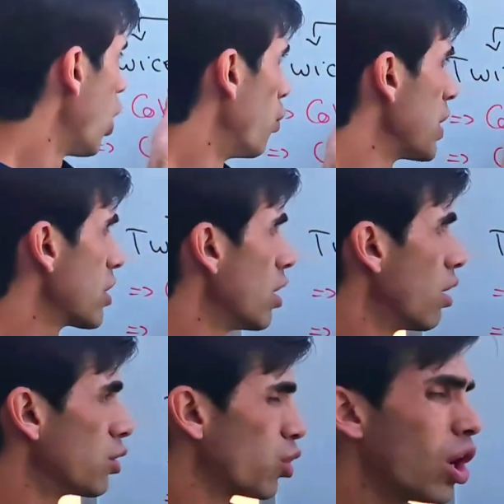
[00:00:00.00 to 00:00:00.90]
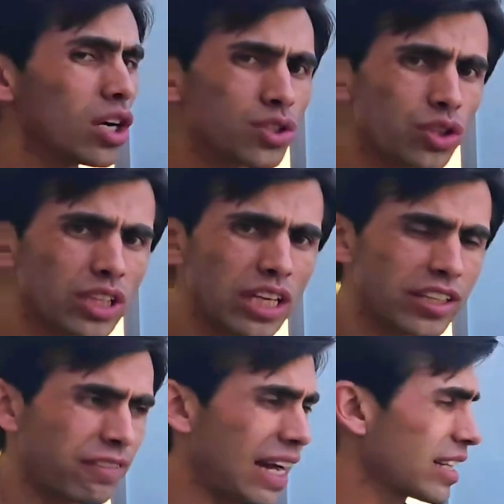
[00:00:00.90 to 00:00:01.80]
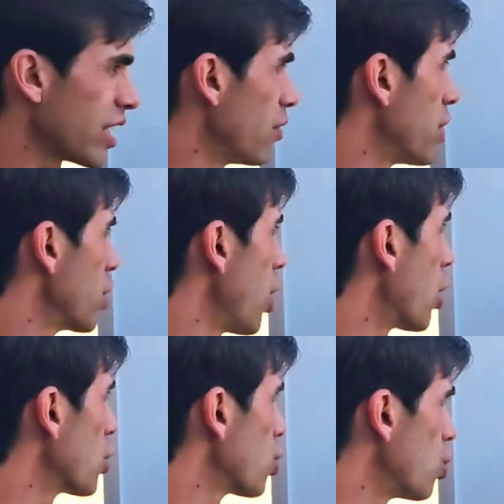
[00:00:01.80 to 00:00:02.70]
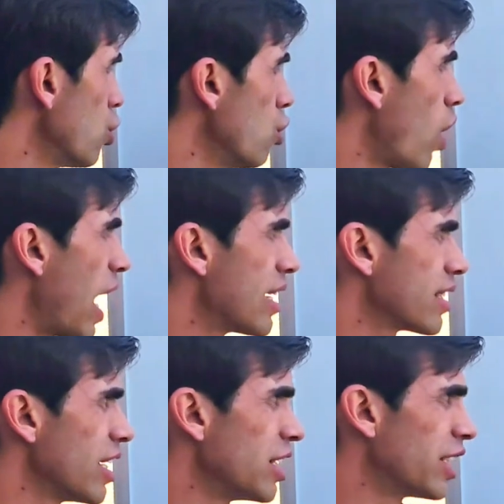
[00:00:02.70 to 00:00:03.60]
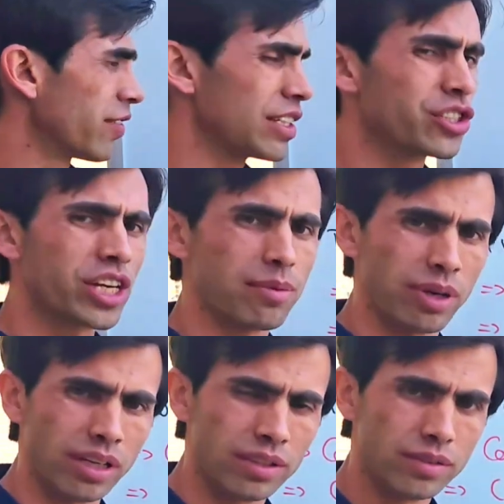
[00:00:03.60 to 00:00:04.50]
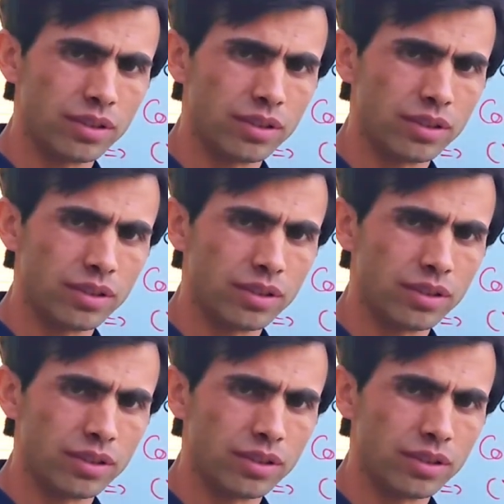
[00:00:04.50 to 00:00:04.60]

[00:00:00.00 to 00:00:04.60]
which those utility function which they are two-wise differentiable,